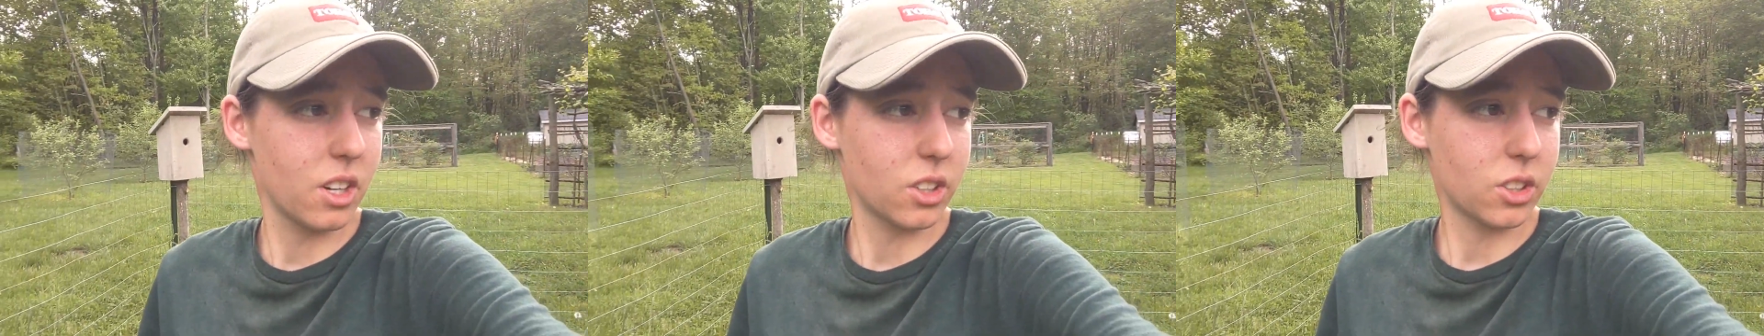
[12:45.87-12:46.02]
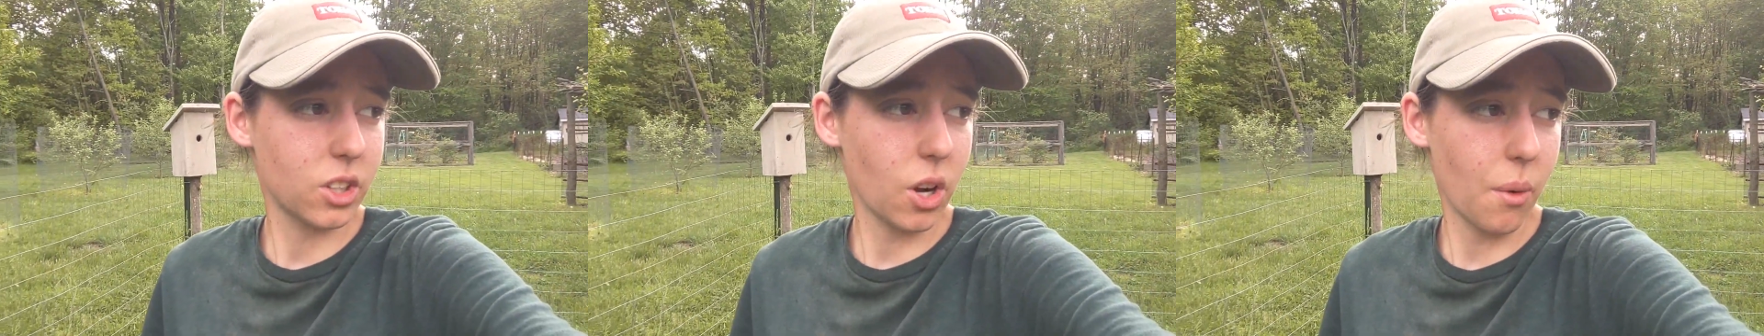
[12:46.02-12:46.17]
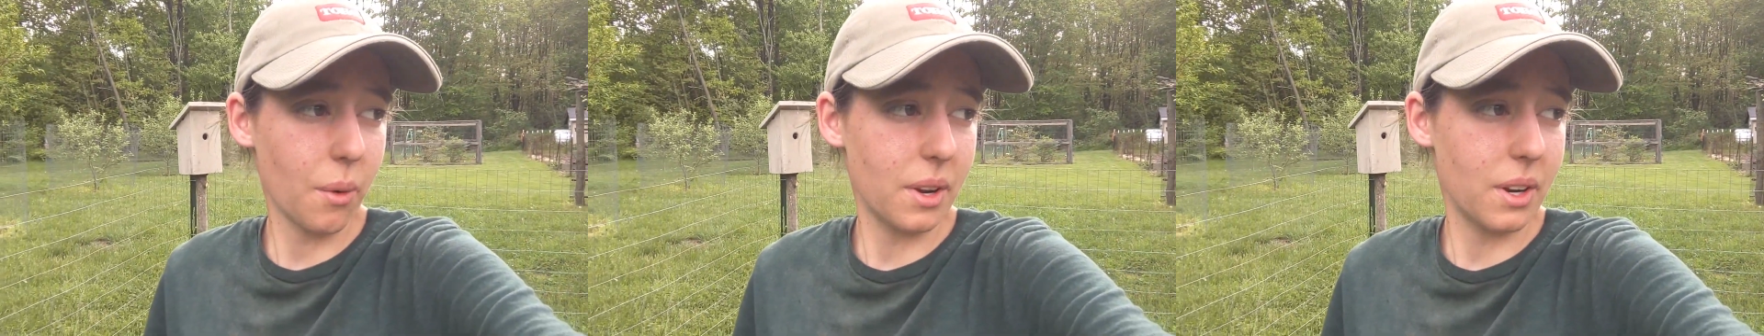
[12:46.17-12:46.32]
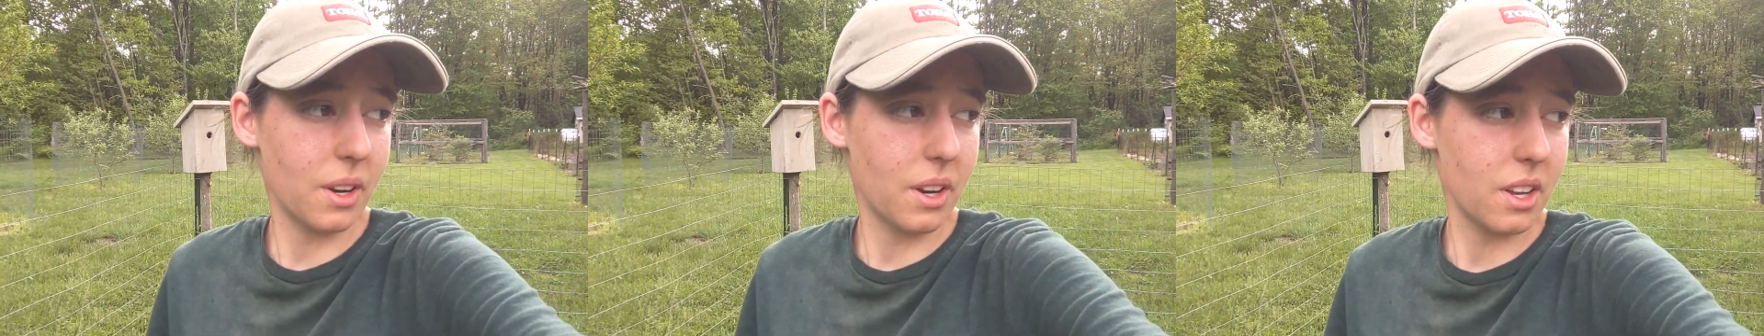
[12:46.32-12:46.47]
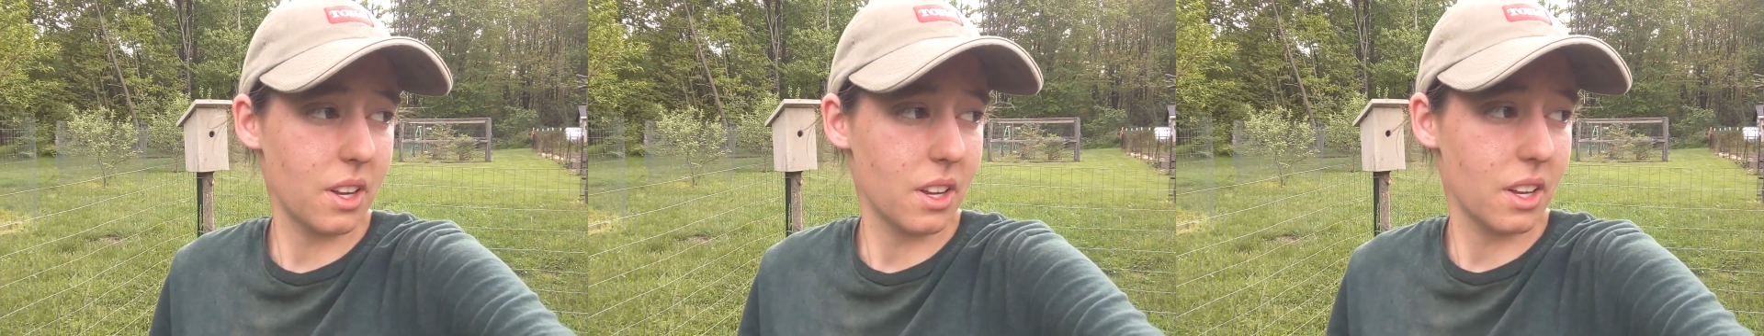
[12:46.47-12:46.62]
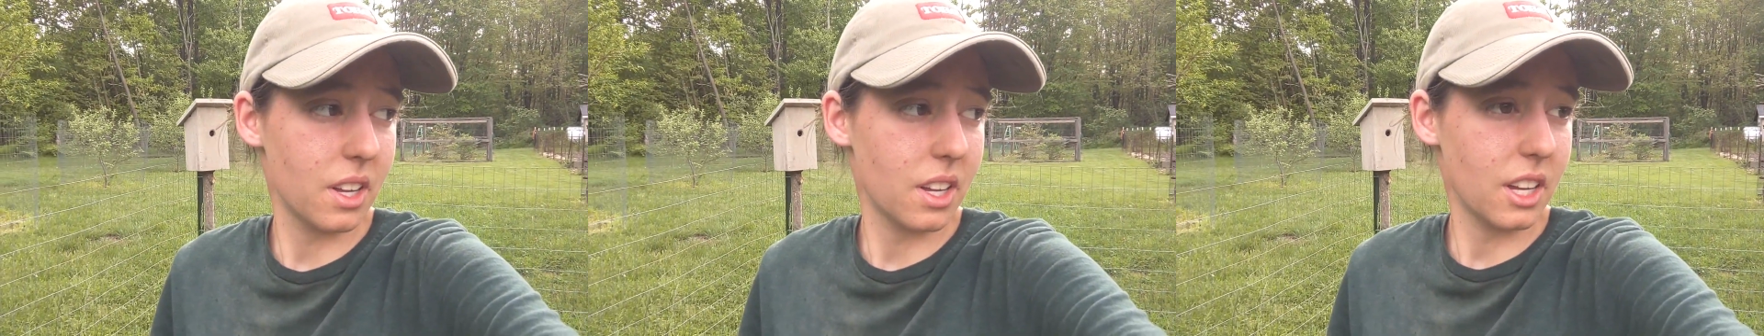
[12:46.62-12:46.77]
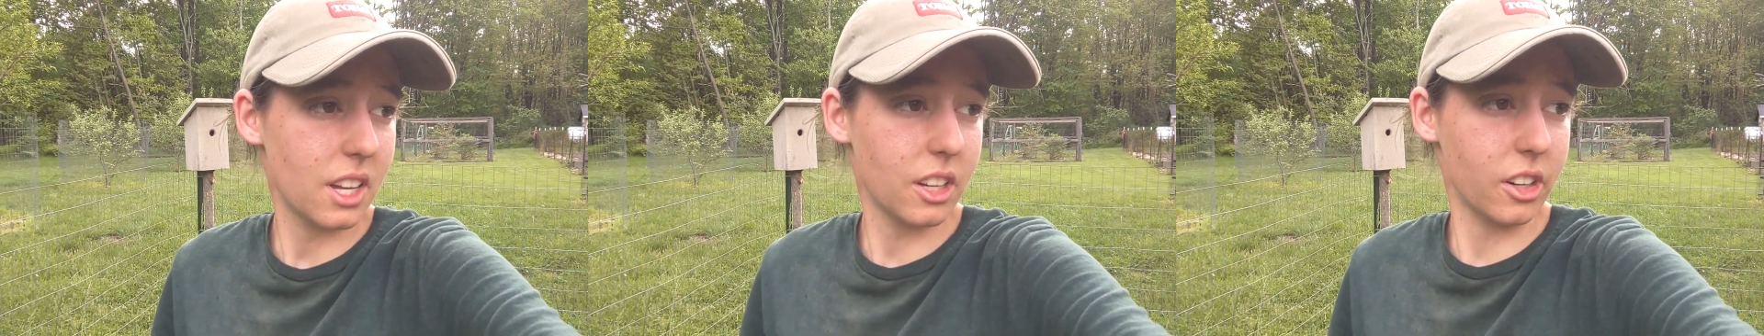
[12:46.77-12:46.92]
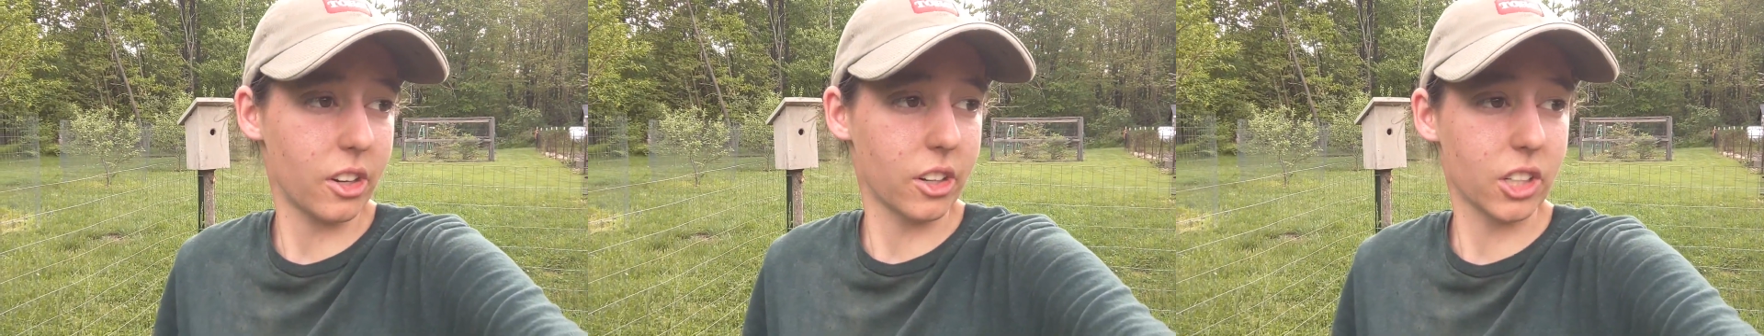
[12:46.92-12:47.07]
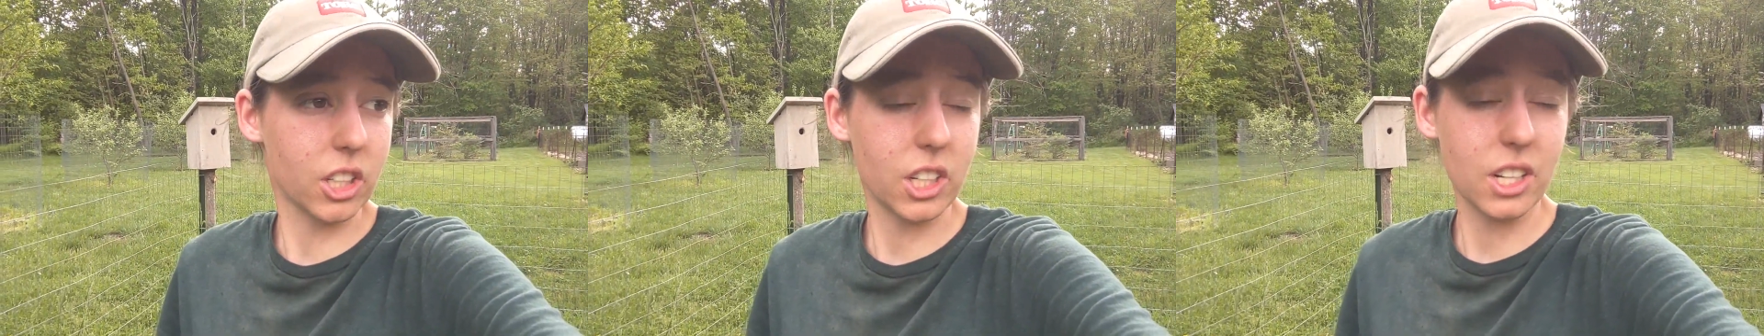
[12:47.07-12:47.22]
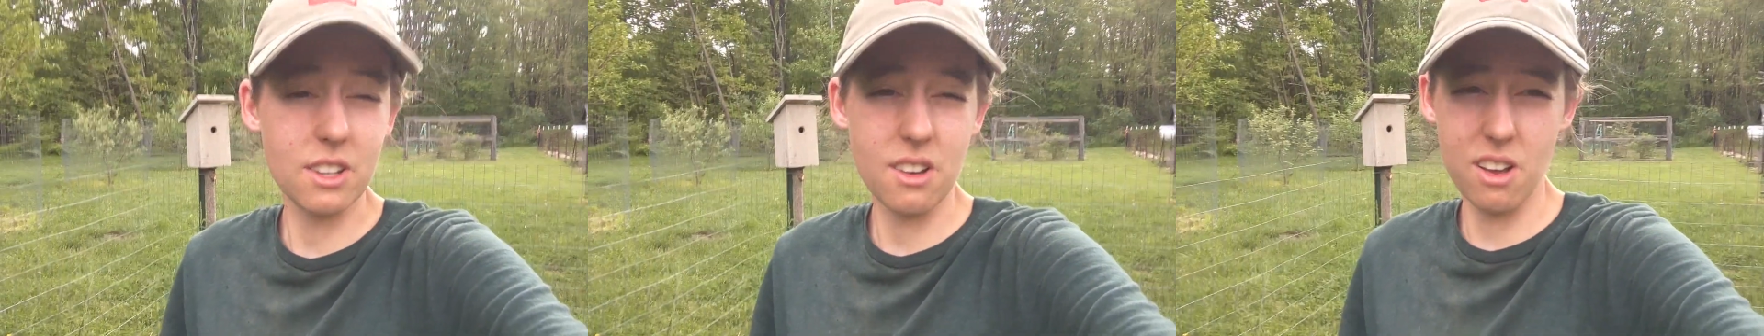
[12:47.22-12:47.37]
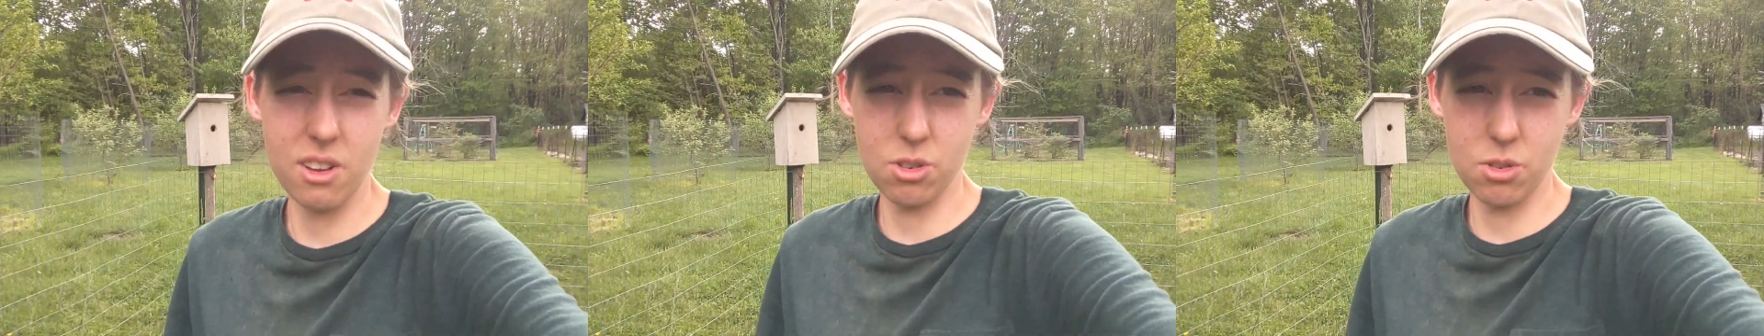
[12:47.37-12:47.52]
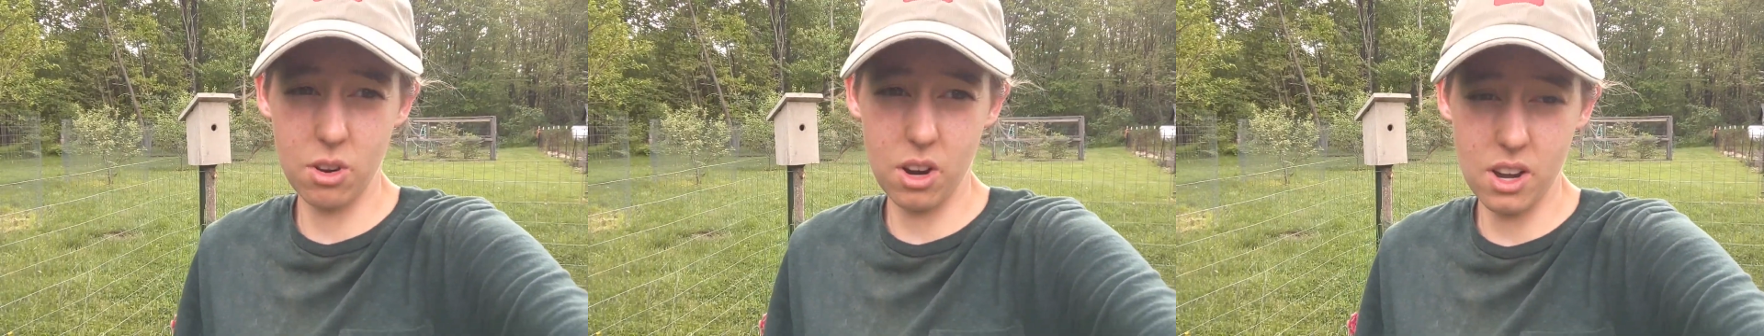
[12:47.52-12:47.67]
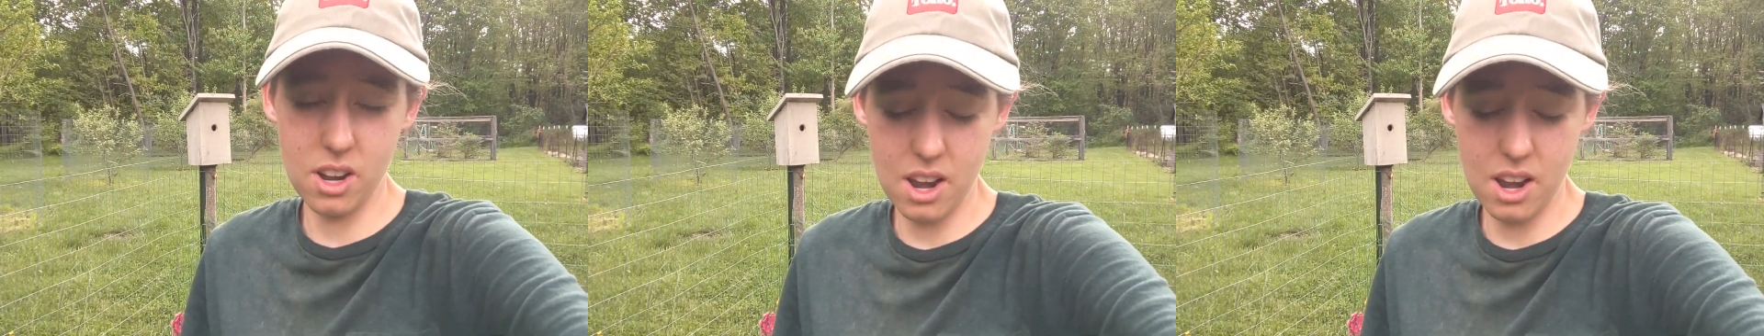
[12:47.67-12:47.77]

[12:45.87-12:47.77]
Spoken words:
growing in our greenhouse right